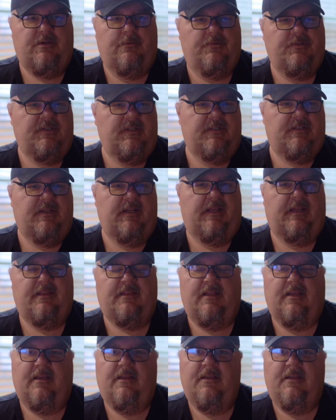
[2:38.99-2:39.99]
I was listening
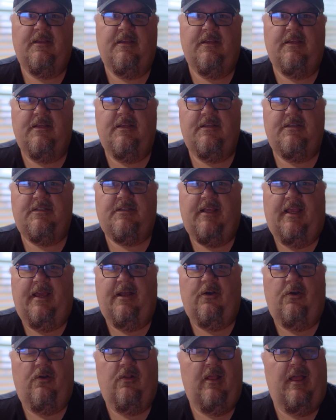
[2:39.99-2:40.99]
at the
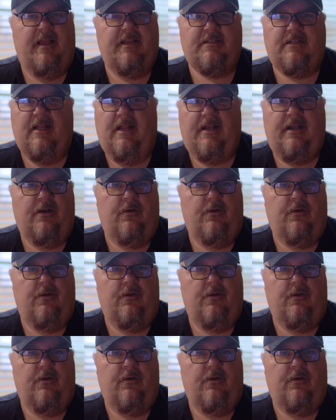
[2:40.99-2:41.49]
scanner last night.